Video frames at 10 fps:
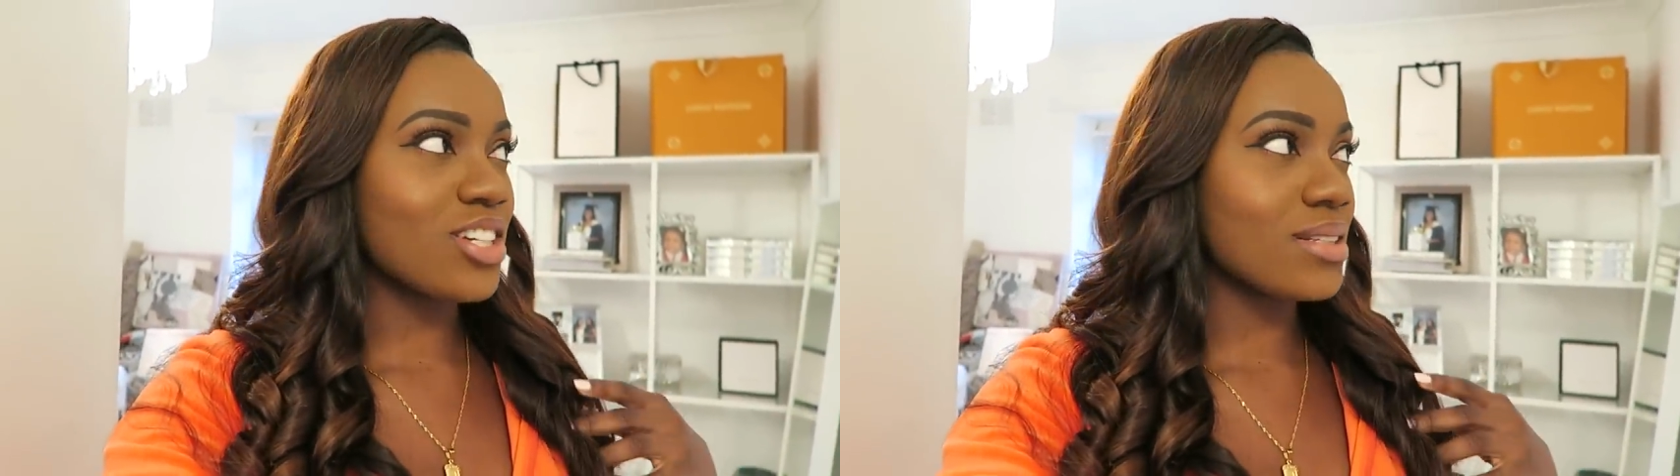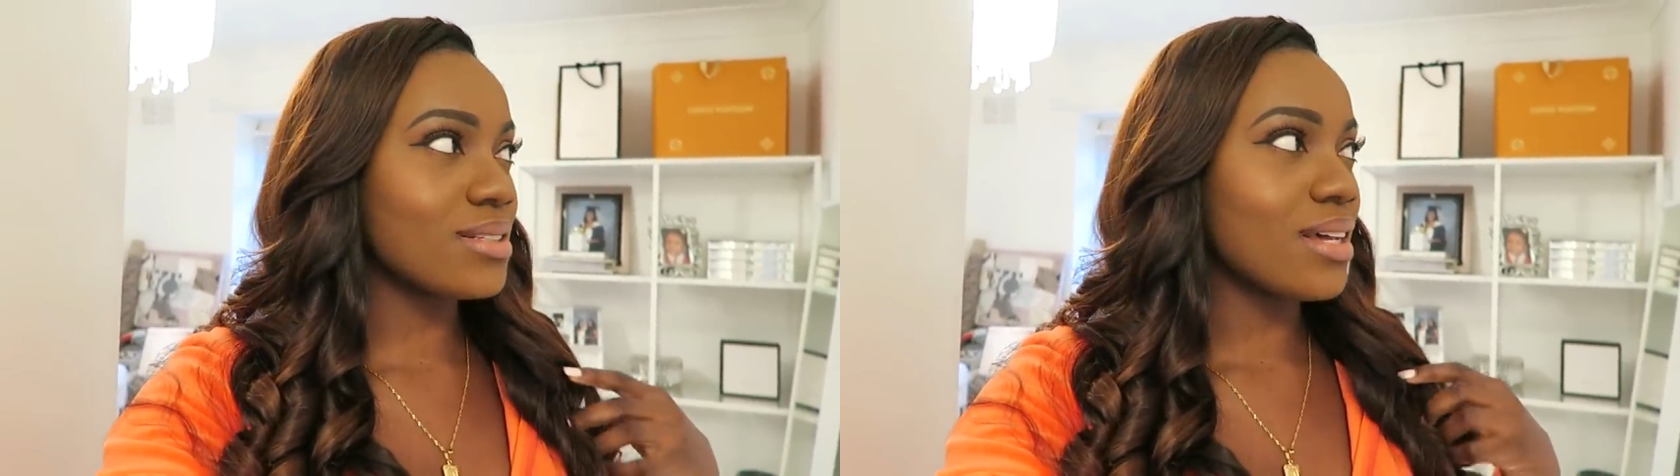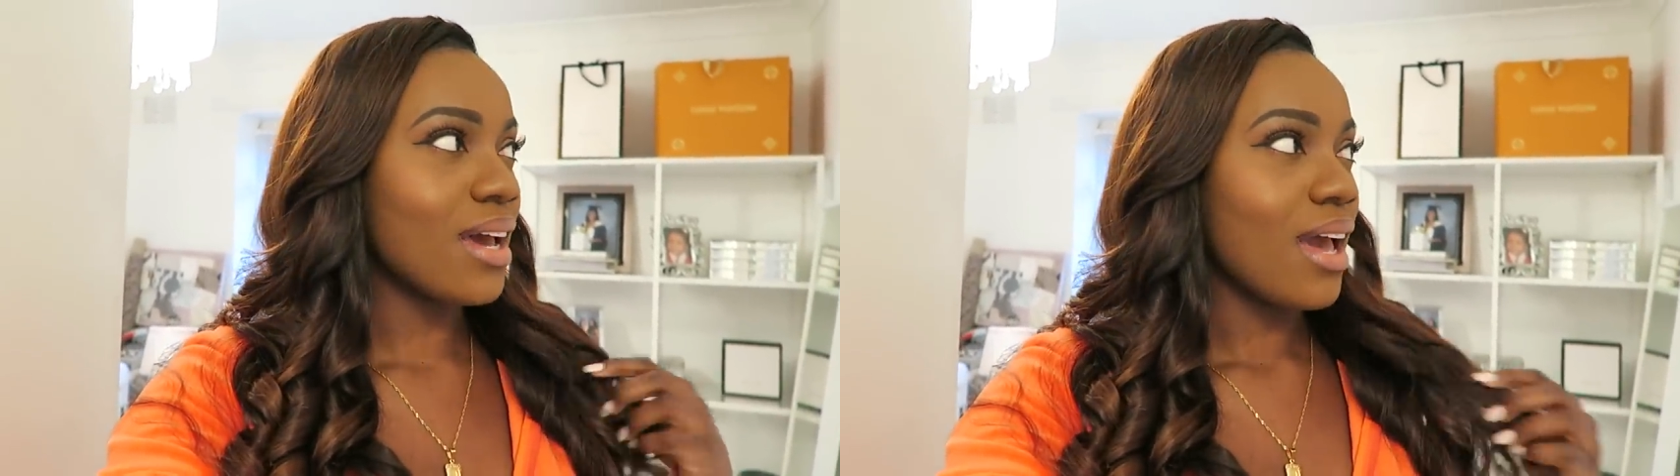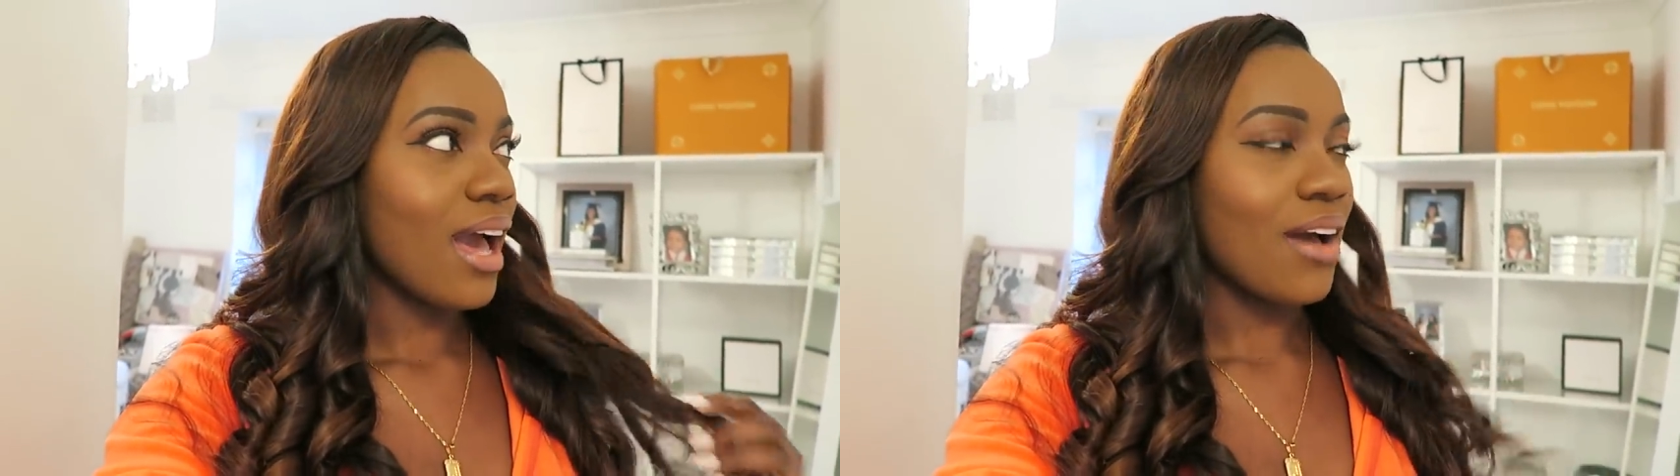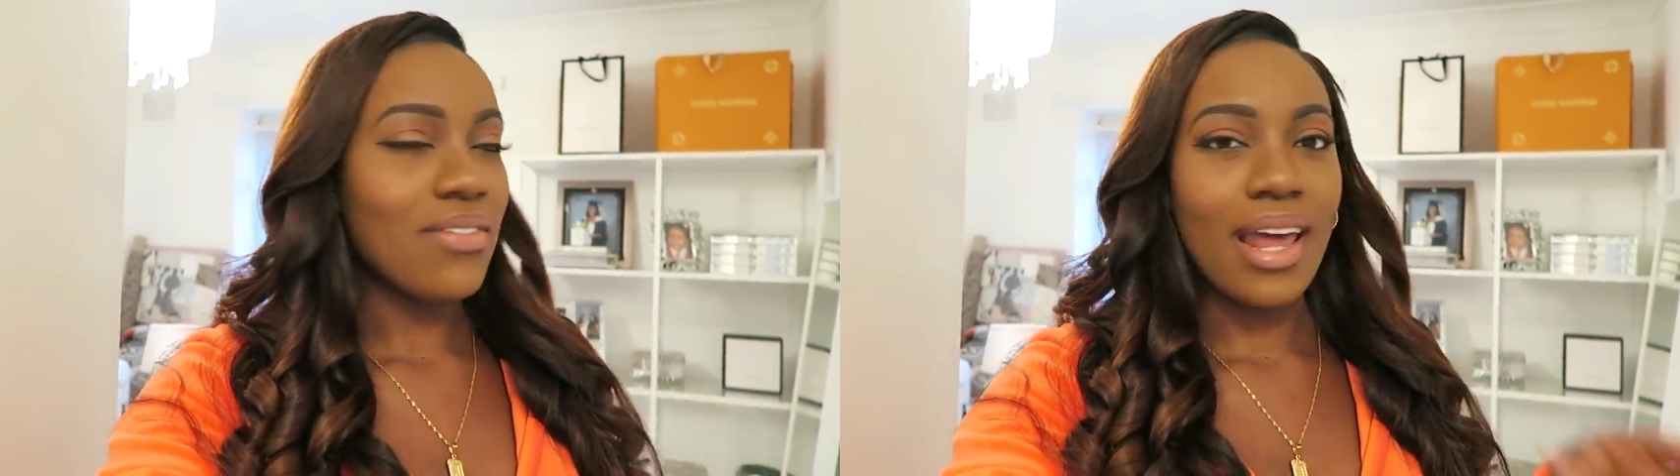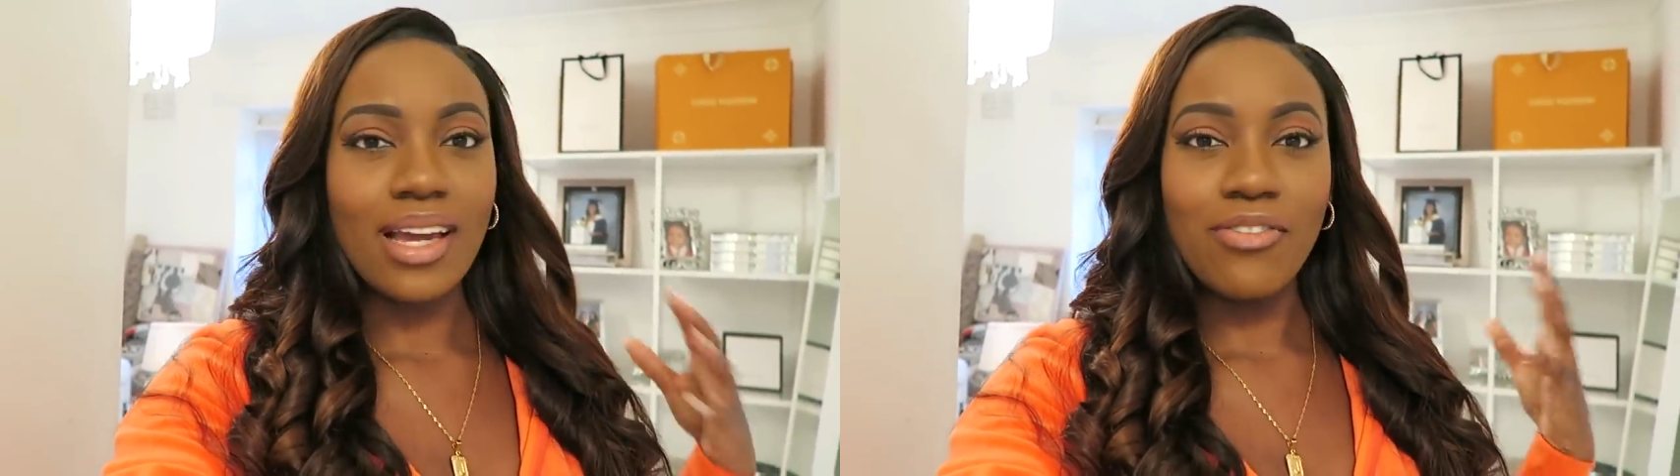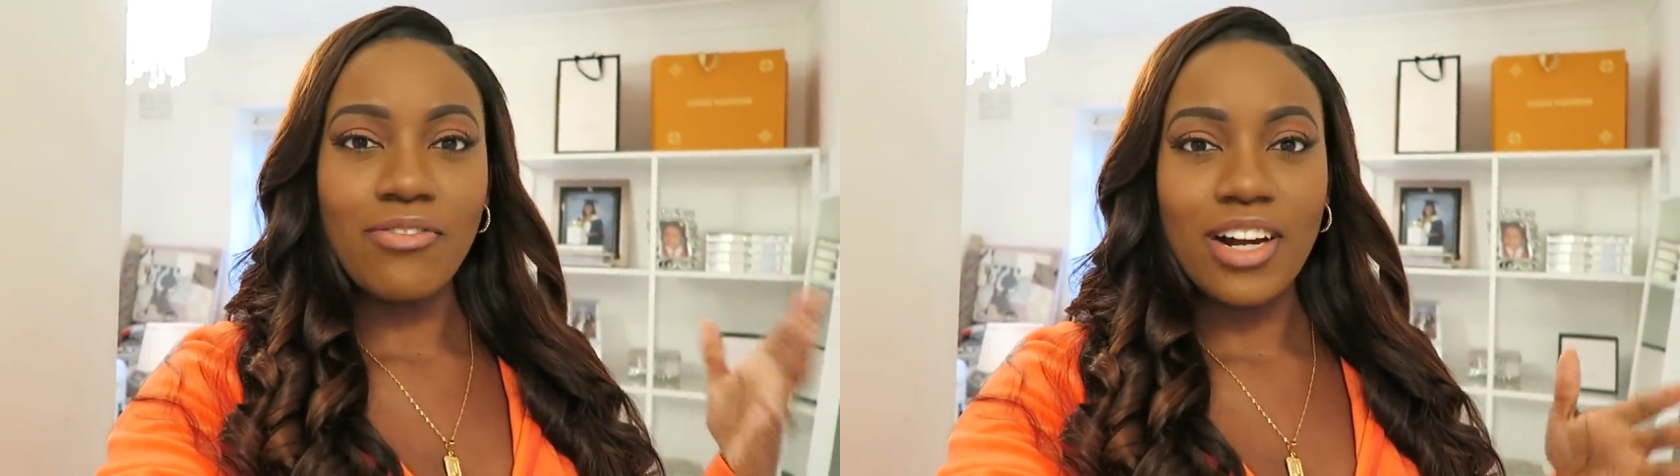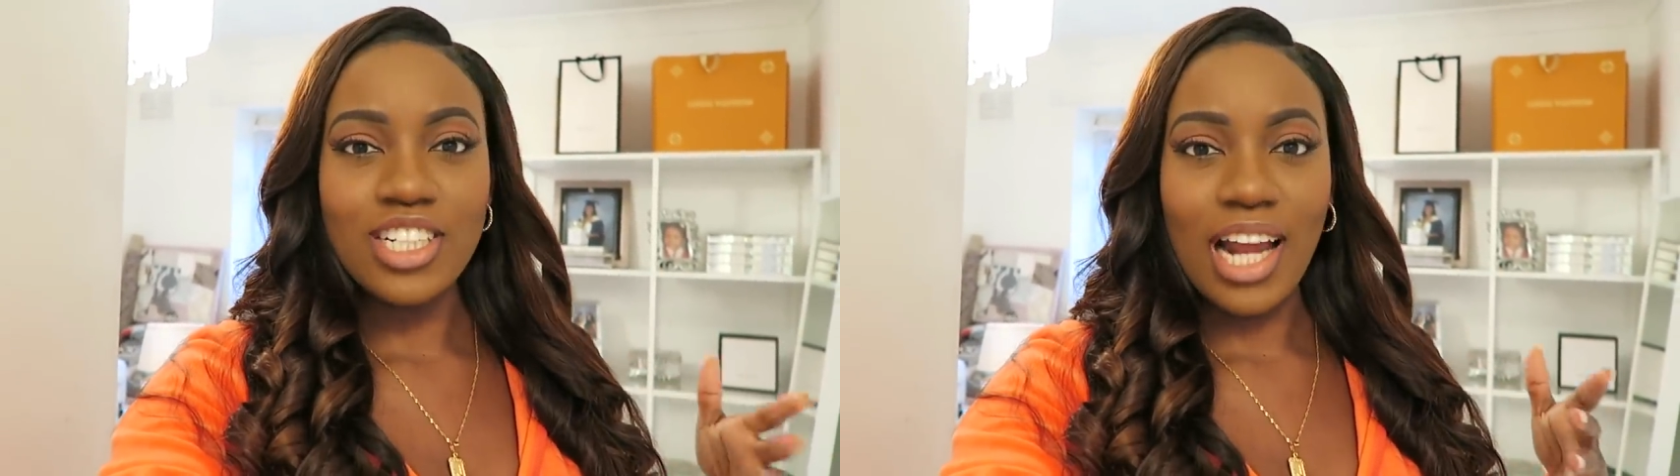just have like a
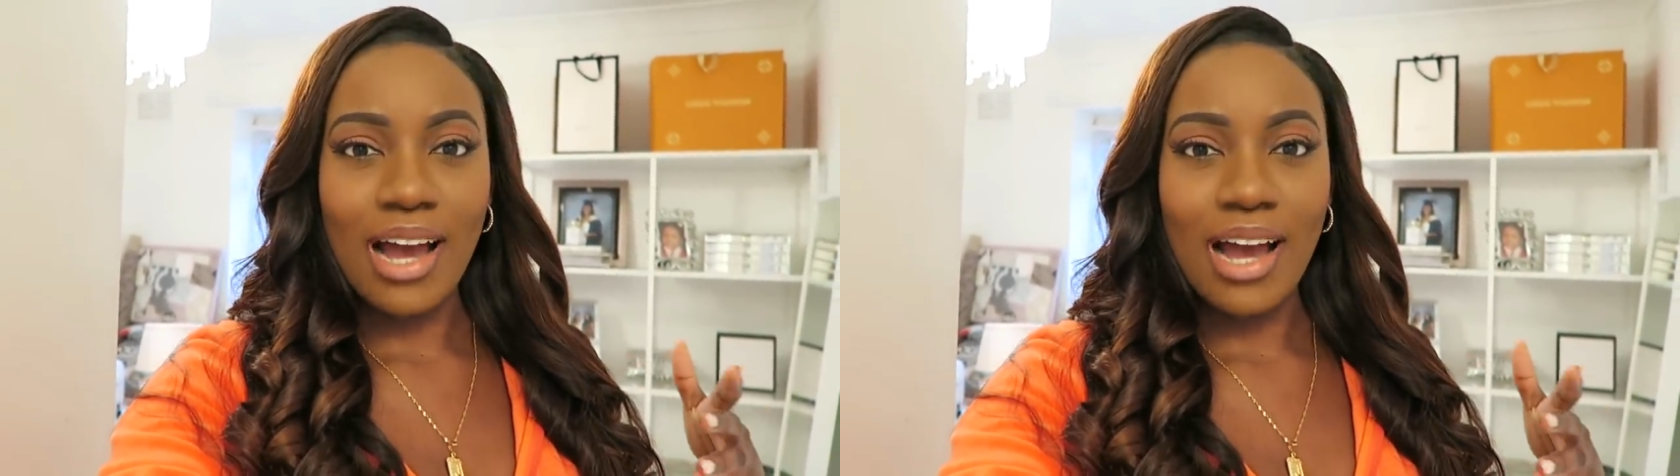fresher